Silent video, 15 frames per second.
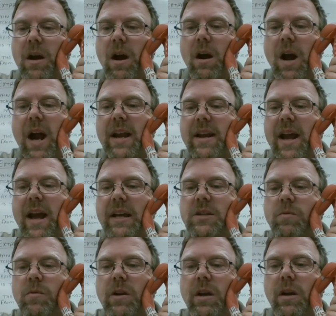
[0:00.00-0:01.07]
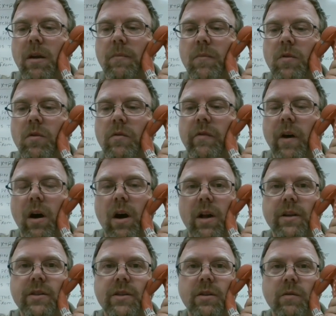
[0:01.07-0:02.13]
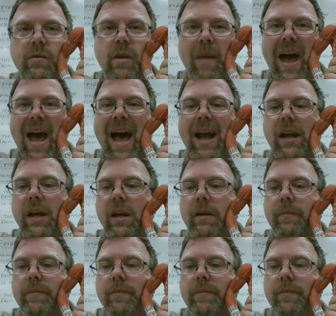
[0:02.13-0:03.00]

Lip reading: All right, next we're going to move on to the back,